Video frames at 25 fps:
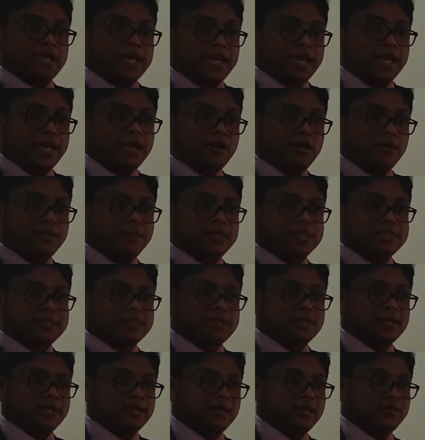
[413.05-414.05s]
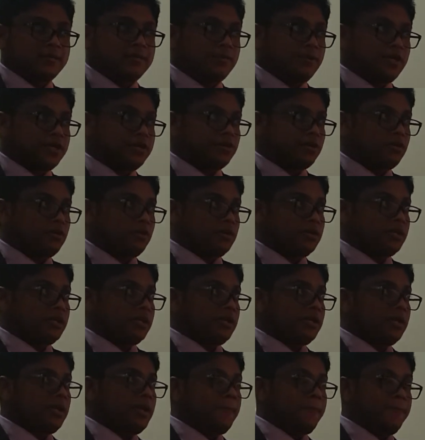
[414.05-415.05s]
head office, what you call
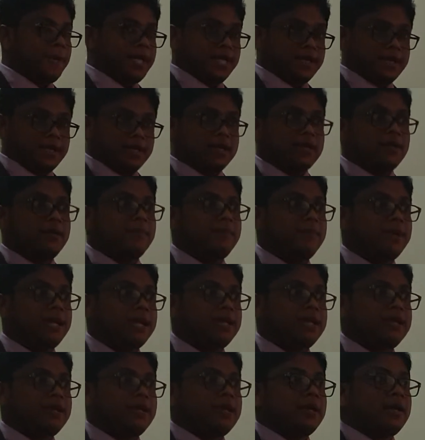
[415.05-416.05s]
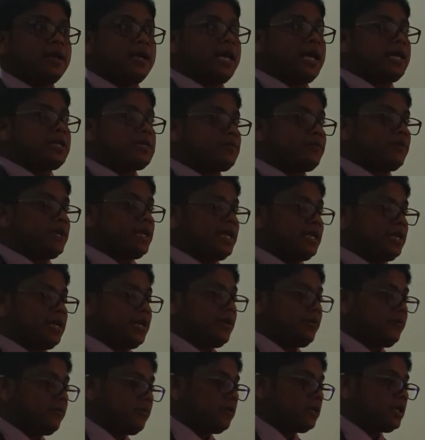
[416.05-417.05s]
the parent company, as
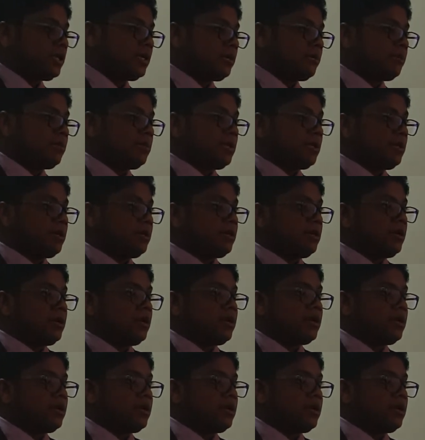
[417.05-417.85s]
well for the